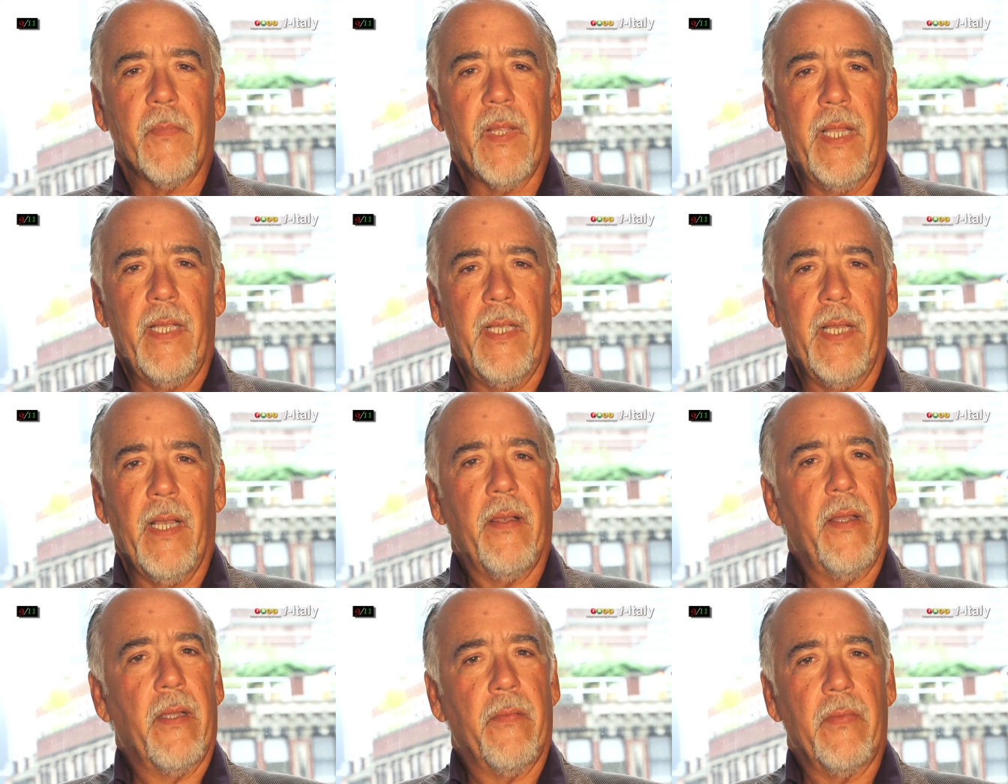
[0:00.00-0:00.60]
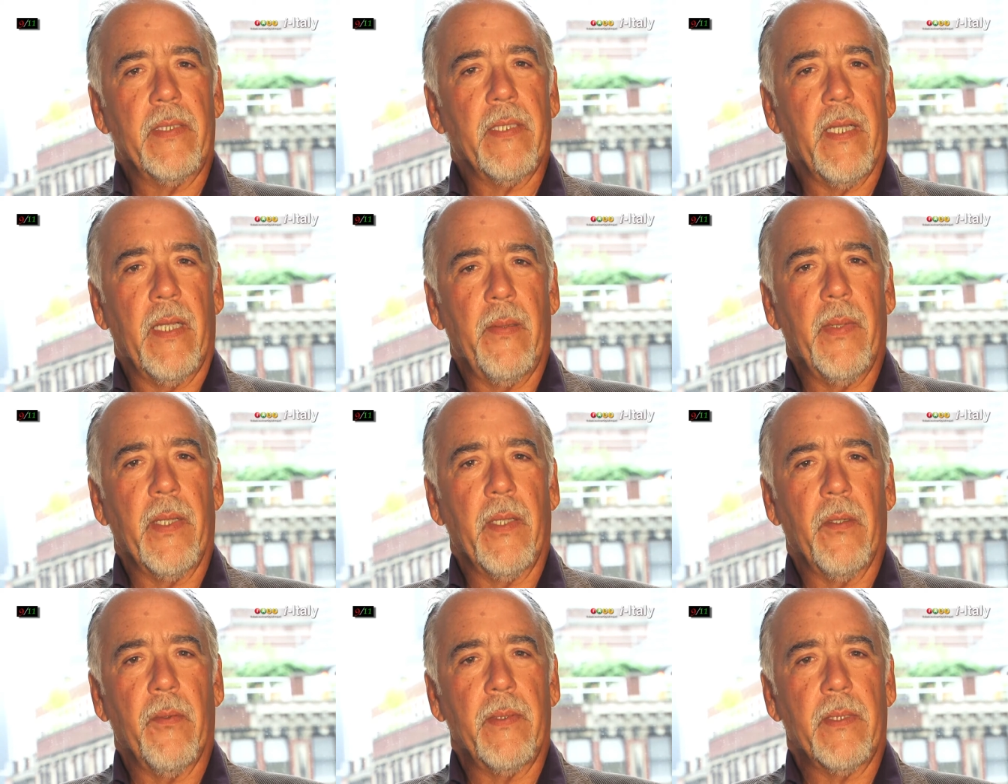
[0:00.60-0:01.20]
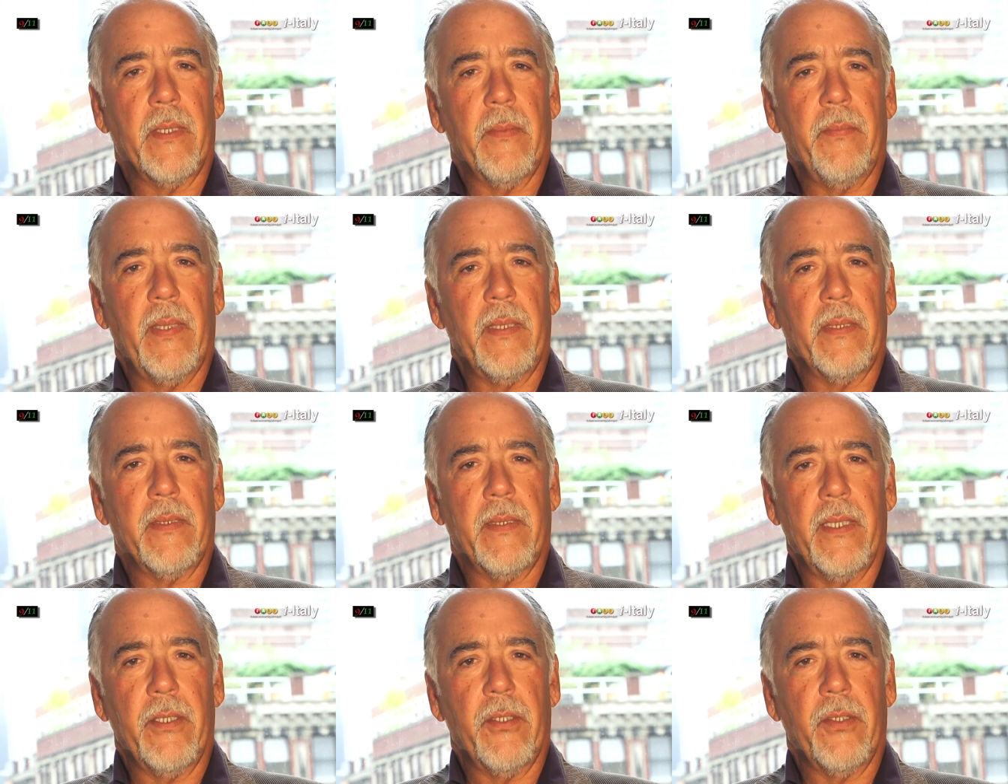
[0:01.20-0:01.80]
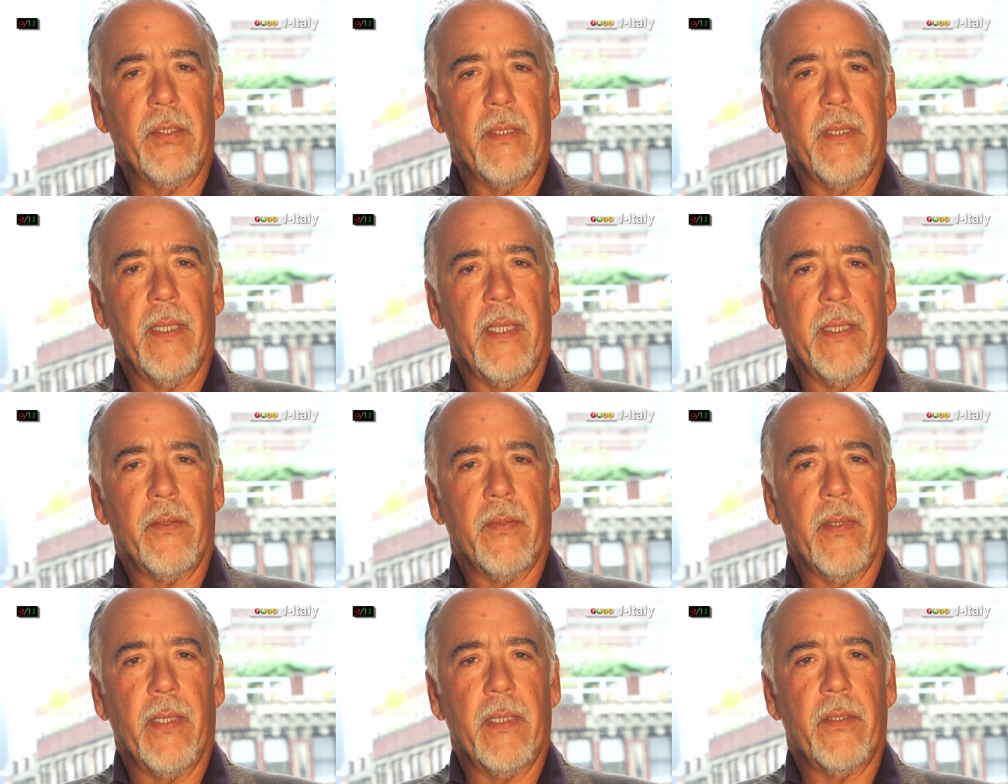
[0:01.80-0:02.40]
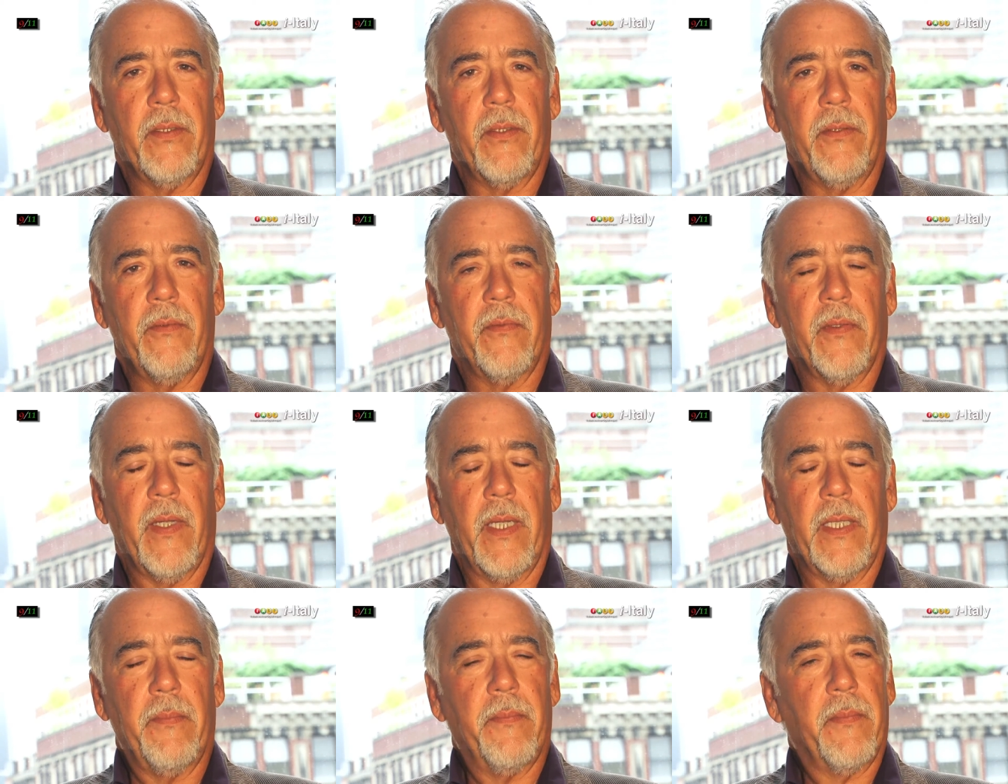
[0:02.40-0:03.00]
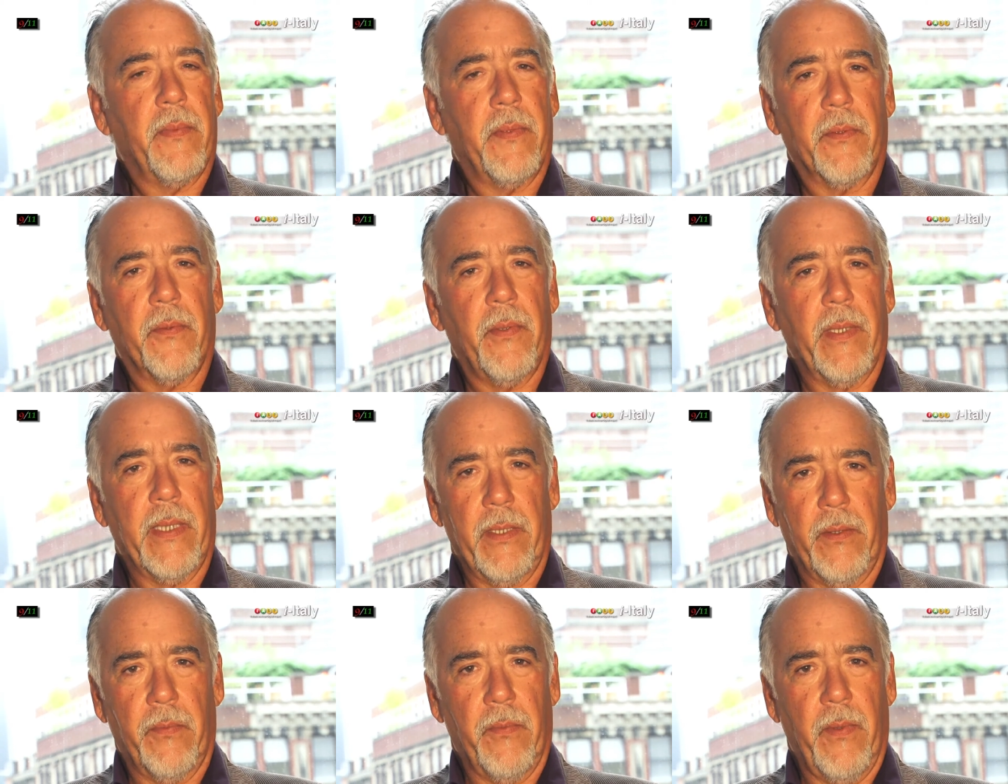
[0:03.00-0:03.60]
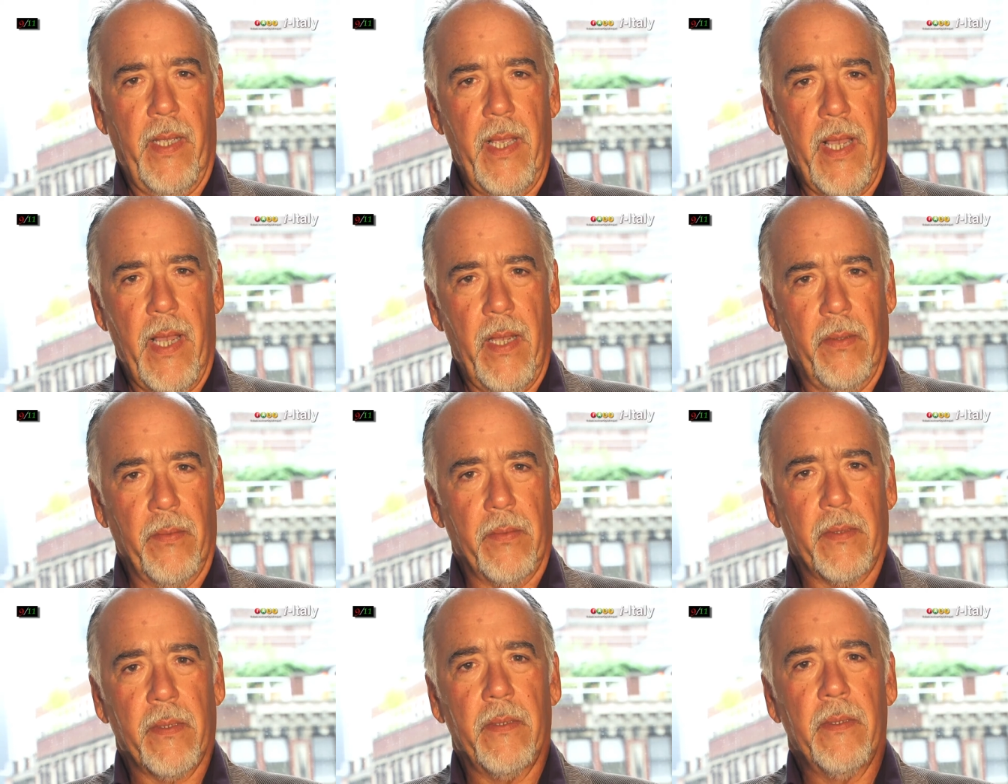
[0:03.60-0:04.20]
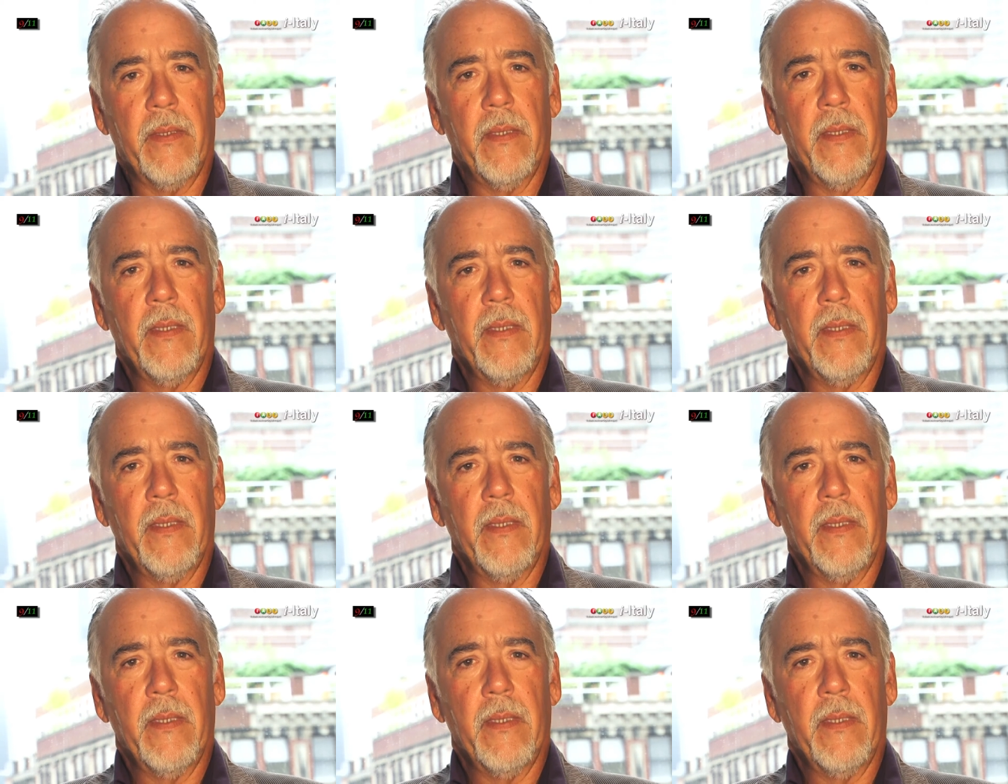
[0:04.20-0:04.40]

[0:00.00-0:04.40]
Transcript: And now every time I go into Penn Station, I try to find the quickest way out.